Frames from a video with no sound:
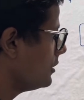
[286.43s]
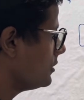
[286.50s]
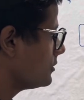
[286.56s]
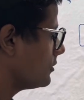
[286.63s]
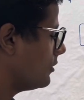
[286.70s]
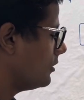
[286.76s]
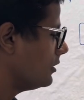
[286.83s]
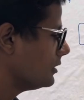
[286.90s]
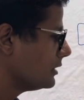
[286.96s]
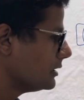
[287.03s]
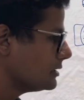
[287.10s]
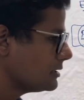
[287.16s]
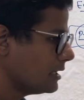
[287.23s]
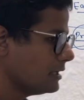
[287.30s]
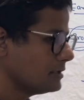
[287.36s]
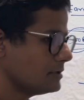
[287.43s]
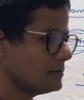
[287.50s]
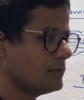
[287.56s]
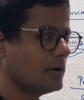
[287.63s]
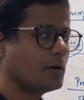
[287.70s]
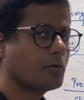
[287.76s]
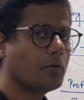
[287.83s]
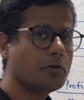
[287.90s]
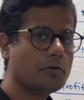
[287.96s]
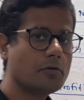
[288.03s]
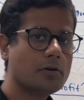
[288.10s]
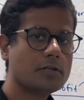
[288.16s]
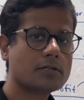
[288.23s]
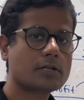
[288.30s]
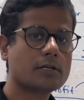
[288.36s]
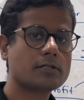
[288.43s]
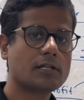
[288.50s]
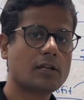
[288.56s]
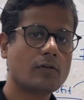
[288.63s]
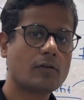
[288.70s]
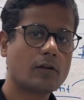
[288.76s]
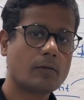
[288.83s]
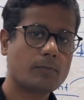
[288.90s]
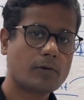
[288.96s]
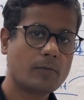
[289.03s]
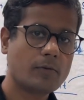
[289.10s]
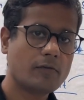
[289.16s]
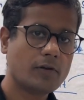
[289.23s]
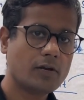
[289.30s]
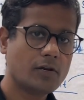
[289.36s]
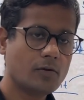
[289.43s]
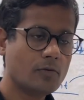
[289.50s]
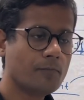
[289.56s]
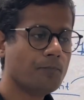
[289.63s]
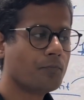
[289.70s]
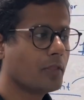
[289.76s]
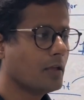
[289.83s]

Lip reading: So all these things we are going to discuss in our upcoming video.